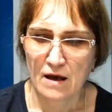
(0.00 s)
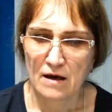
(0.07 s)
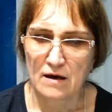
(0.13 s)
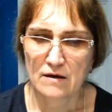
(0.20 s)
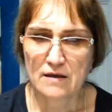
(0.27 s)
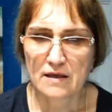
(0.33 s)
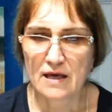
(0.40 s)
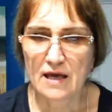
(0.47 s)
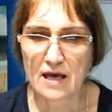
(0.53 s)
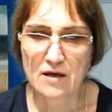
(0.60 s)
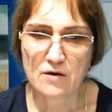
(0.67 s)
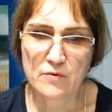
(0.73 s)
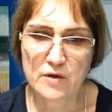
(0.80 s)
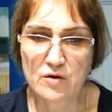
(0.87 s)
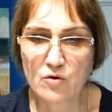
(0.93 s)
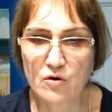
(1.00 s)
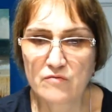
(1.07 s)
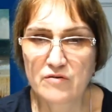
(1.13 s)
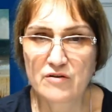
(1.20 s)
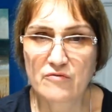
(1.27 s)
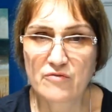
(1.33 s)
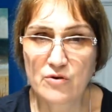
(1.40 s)
Okay, a quick
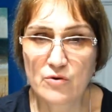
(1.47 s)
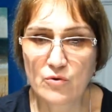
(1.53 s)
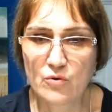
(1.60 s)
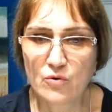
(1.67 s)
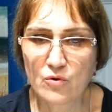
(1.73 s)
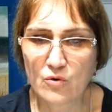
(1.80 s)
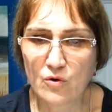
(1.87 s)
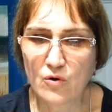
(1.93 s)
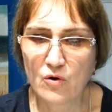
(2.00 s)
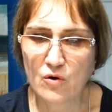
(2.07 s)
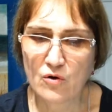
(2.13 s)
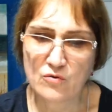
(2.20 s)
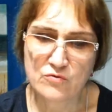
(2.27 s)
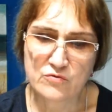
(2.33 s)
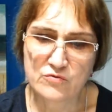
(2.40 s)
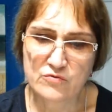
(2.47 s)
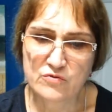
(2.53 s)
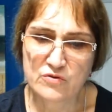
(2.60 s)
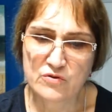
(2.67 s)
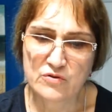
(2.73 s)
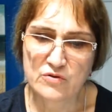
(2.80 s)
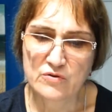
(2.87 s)
overview of
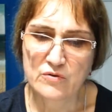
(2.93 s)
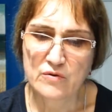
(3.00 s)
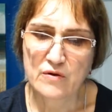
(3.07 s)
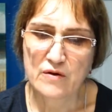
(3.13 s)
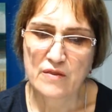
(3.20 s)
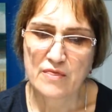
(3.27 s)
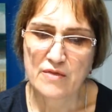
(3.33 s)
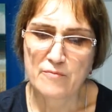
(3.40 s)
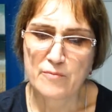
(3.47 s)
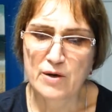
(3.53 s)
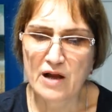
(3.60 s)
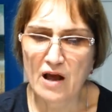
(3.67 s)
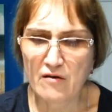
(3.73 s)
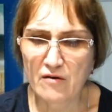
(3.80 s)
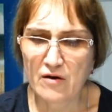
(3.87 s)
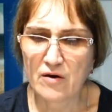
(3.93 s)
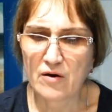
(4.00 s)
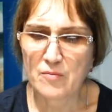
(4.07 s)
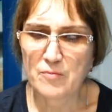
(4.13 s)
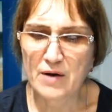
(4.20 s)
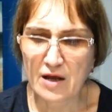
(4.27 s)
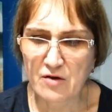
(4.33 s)
the
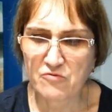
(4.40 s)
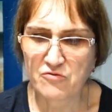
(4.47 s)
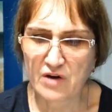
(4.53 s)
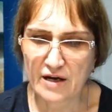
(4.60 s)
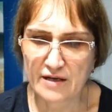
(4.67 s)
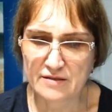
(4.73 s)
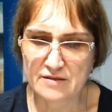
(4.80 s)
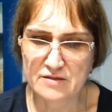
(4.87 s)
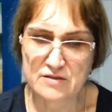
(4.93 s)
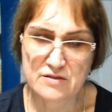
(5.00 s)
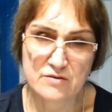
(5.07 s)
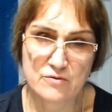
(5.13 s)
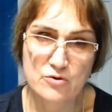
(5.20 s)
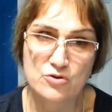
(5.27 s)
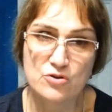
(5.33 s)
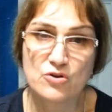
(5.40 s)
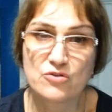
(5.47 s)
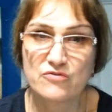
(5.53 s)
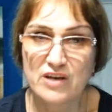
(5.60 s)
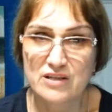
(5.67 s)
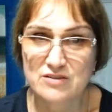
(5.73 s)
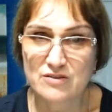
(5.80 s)
bryophytes or
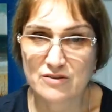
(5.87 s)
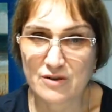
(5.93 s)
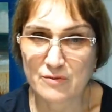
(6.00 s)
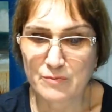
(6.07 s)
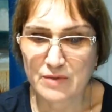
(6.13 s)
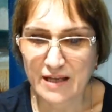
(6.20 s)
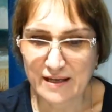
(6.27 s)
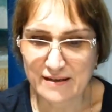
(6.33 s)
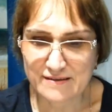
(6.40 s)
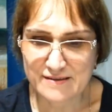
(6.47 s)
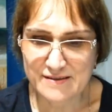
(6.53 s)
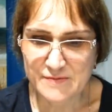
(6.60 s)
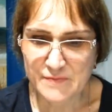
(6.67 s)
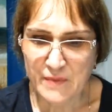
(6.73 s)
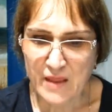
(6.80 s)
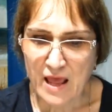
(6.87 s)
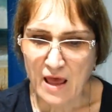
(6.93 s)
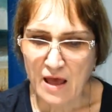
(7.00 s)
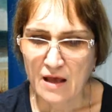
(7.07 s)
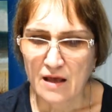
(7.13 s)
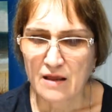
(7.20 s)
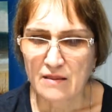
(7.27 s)
non-vascular plants.
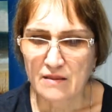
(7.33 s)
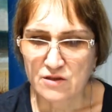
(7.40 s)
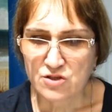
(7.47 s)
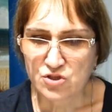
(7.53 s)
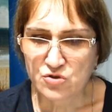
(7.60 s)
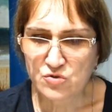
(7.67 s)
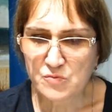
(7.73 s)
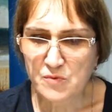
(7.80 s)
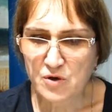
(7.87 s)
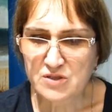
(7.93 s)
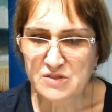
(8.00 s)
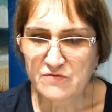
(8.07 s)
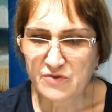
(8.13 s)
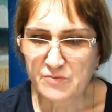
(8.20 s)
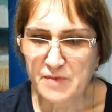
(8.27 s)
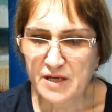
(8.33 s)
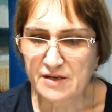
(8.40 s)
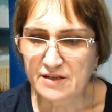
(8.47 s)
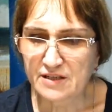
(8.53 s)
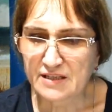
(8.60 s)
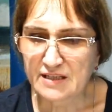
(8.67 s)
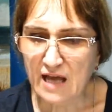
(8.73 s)
The two most
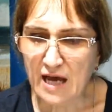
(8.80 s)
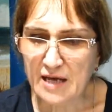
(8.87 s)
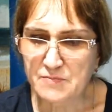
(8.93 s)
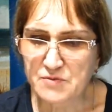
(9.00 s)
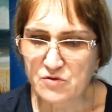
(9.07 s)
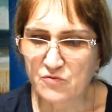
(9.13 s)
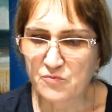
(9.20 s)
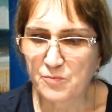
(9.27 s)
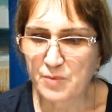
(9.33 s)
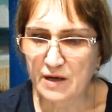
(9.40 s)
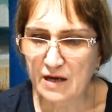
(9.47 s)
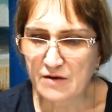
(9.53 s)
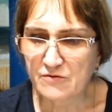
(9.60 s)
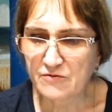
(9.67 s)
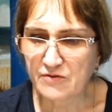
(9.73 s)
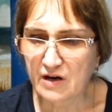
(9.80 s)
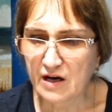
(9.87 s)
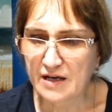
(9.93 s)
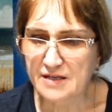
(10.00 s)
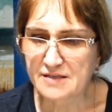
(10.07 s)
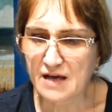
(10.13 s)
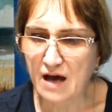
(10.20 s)
familiar types of
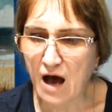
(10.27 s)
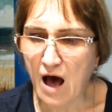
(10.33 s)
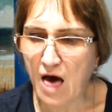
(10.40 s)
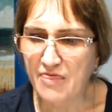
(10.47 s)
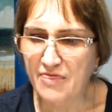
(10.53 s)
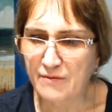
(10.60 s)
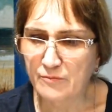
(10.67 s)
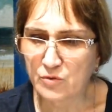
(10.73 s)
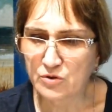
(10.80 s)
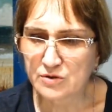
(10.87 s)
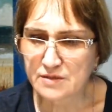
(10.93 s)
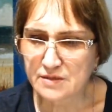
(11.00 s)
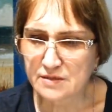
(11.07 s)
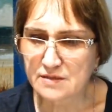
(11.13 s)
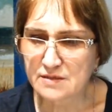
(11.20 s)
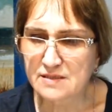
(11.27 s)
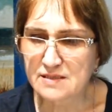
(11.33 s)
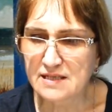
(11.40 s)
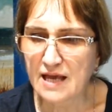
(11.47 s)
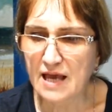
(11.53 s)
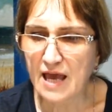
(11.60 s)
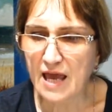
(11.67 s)
bryophytes are the mosses
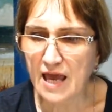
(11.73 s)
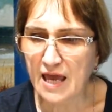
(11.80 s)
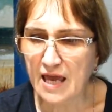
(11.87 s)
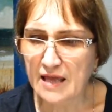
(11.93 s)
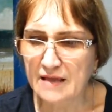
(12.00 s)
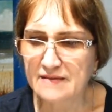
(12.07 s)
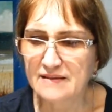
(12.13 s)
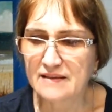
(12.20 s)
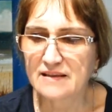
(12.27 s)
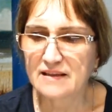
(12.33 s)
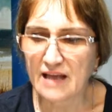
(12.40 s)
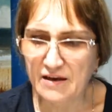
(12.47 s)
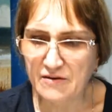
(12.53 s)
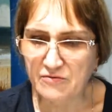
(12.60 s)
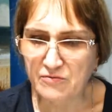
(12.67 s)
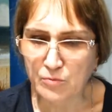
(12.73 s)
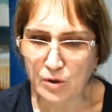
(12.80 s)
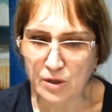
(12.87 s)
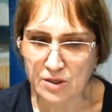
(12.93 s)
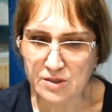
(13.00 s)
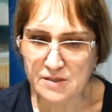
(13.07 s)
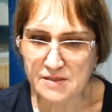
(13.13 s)
and the
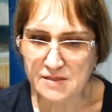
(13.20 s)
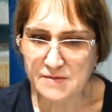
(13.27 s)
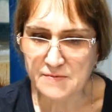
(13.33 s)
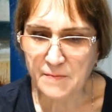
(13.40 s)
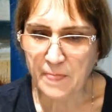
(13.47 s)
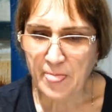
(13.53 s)
liveworts.